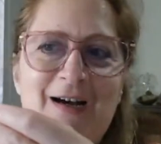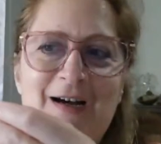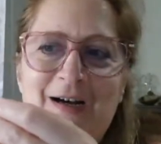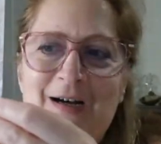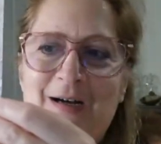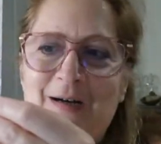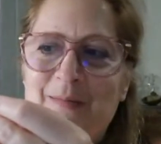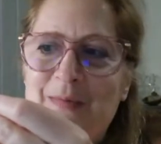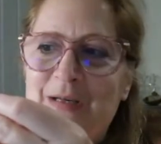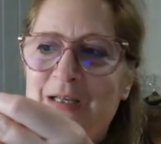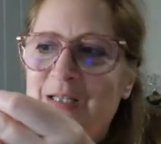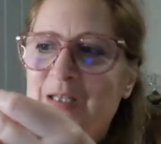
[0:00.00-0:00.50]

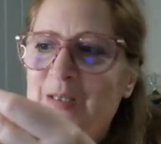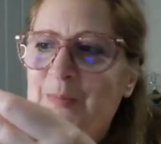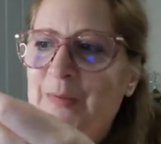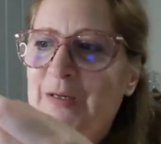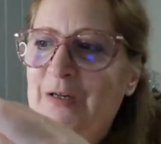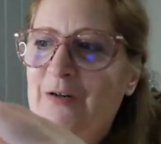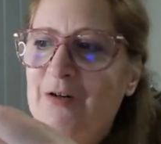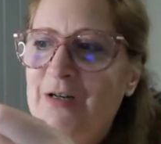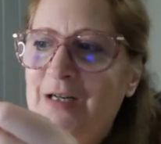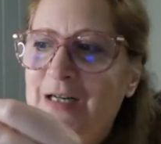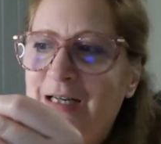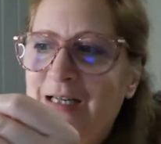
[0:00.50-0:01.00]
Um,
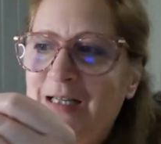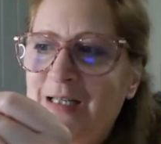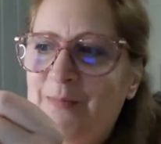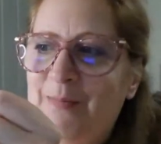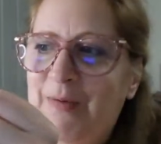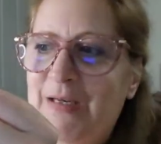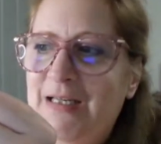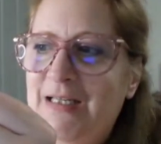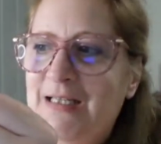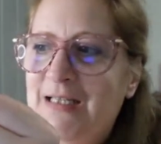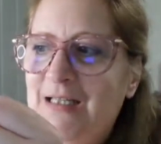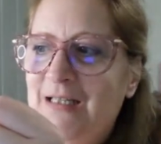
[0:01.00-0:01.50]
Spirit is
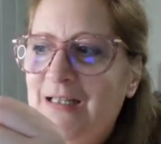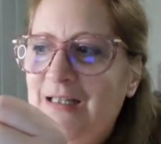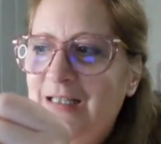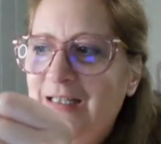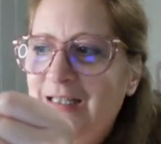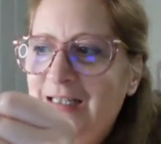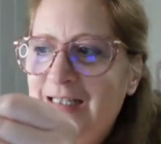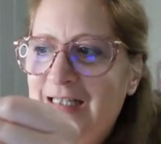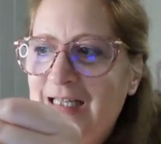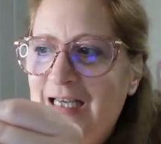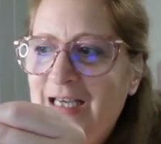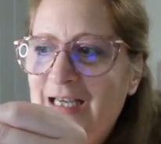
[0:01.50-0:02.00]

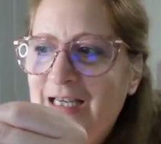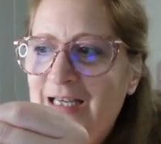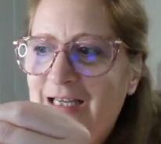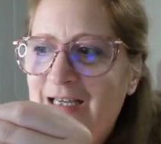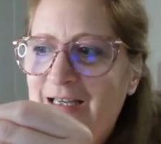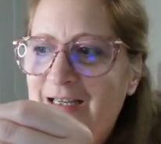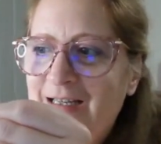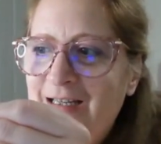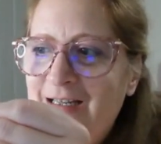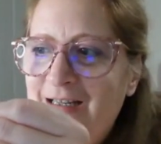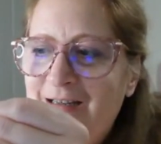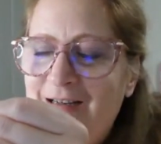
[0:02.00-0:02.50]
basically
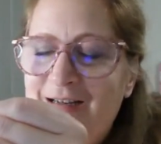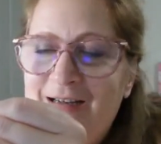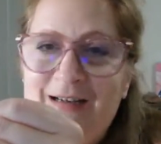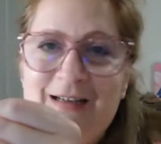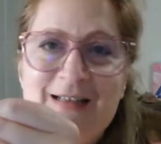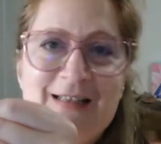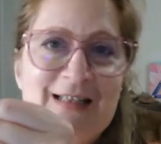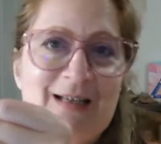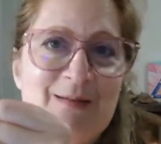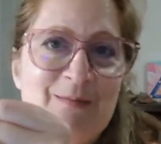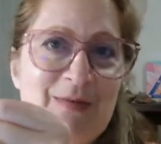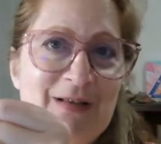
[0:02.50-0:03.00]
saying
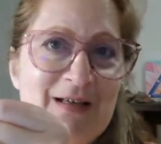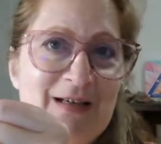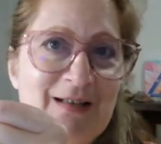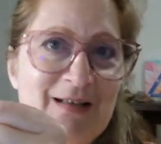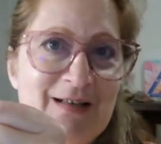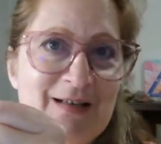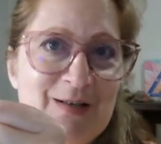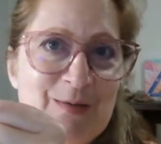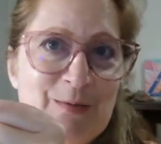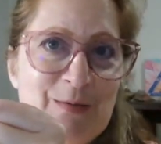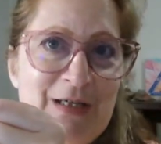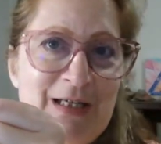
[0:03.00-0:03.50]
uh, something
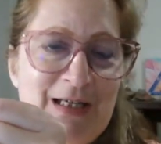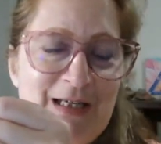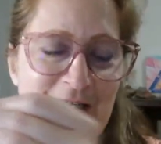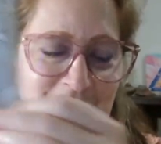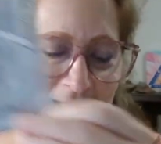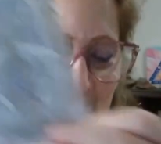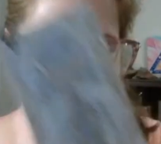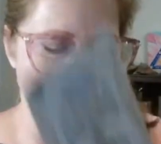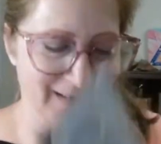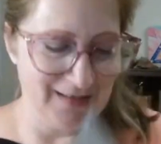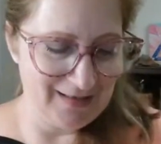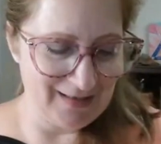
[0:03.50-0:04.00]
this
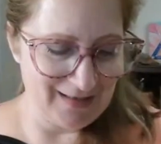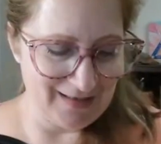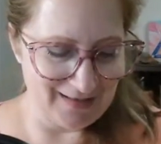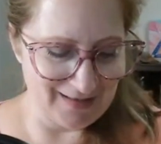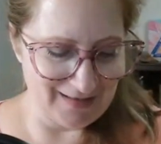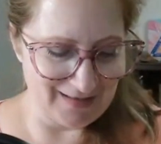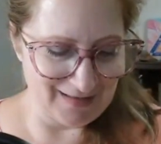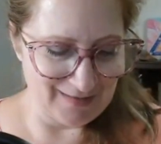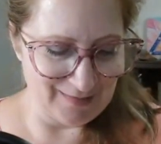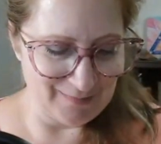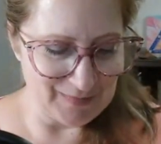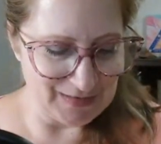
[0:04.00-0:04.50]
week
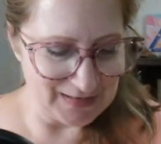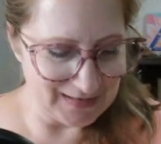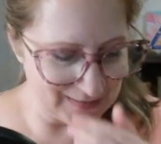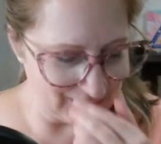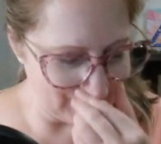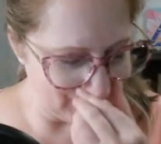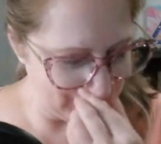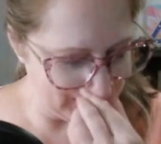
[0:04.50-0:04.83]
um, is